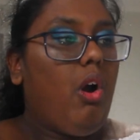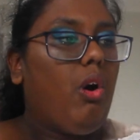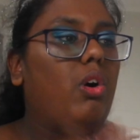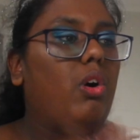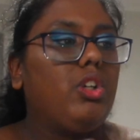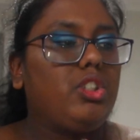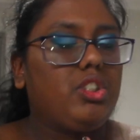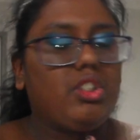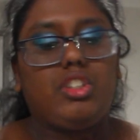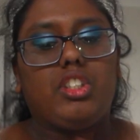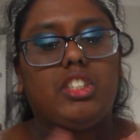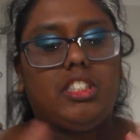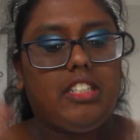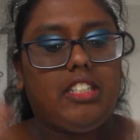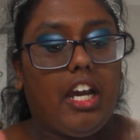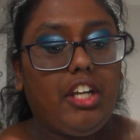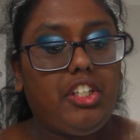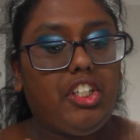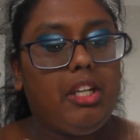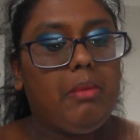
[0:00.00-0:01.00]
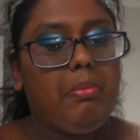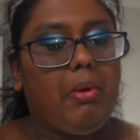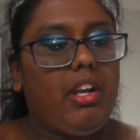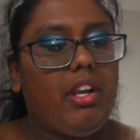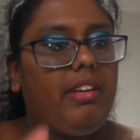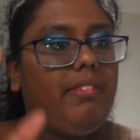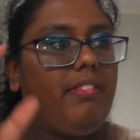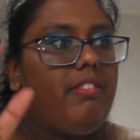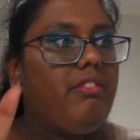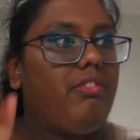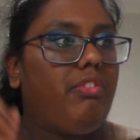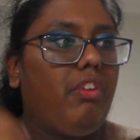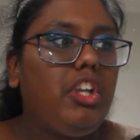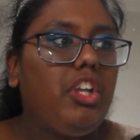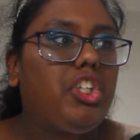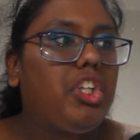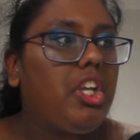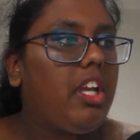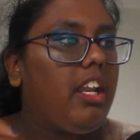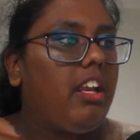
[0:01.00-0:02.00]
Also, just touching upon it,
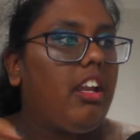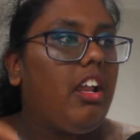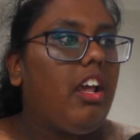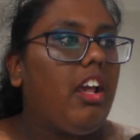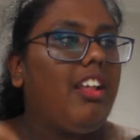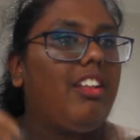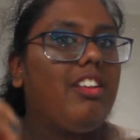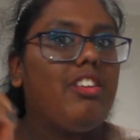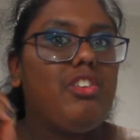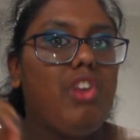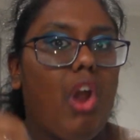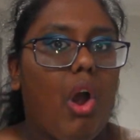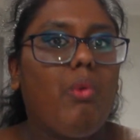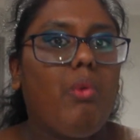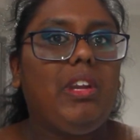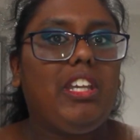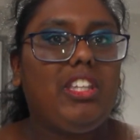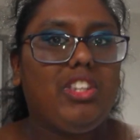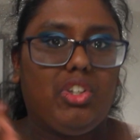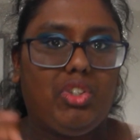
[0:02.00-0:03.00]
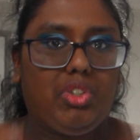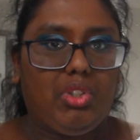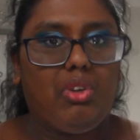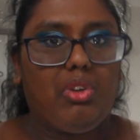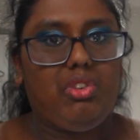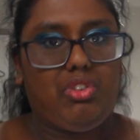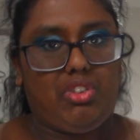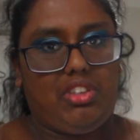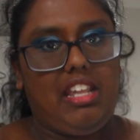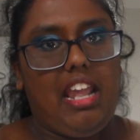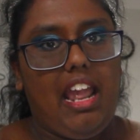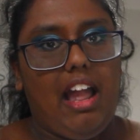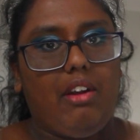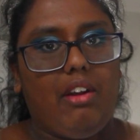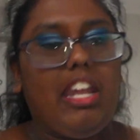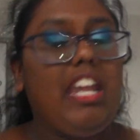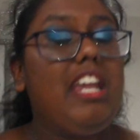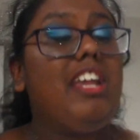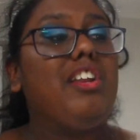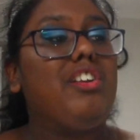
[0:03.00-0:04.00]
Vision knowing the truth now.
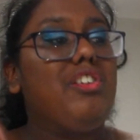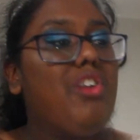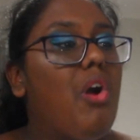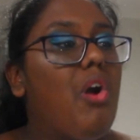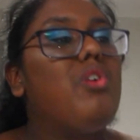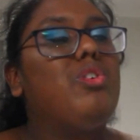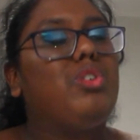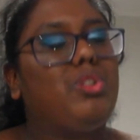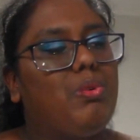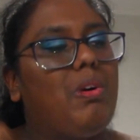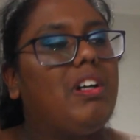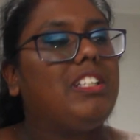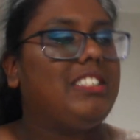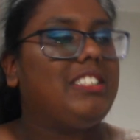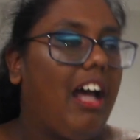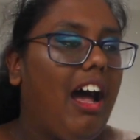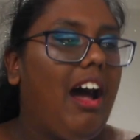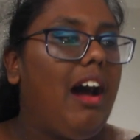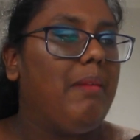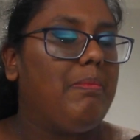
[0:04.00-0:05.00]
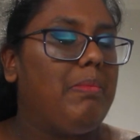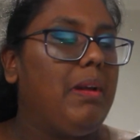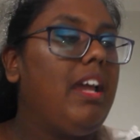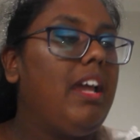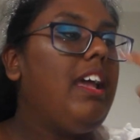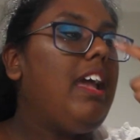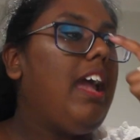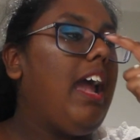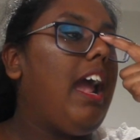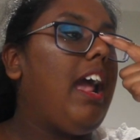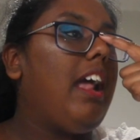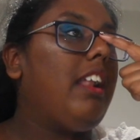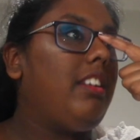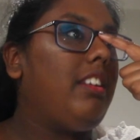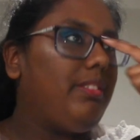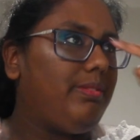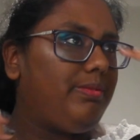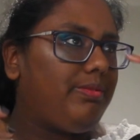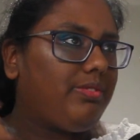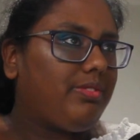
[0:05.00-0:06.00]
He knows what's up
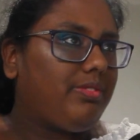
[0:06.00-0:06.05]
and